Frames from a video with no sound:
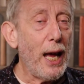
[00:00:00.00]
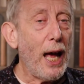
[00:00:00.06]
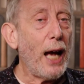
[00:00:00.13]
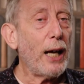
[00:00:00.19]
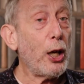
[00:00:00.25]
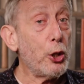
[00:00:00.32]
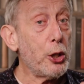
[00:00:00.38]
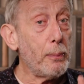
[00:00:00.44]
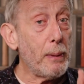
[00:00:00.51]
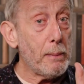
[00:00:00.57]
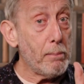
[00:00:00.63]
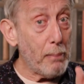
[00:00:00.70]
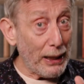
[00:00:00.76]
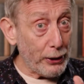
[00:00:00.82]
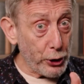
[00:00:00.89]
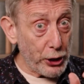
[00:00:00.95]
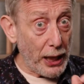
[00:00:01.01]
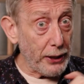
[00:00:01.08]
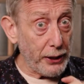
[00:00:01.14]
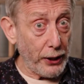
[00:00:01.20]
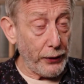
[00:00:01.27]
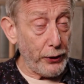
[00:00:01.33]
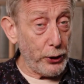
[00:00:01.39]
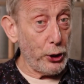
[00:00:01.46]
are going to be much
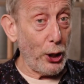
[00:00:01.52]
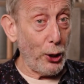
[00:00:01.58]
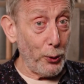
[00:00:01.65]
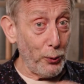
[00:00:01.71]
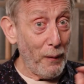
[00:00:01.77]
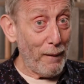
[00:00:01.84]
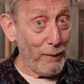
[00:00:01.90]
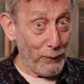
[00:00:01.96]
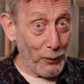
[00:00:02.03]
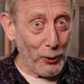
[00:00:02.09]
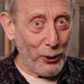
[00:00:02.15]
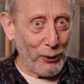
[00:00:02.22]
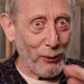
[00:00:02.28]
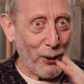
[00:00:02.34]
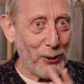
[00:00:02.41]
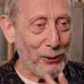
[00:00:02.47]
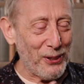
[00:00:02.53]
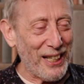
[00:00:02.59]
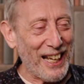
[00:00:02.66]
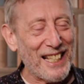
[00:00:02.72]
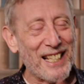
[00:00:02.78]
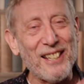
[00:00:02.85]
younger than you, four-year-olds,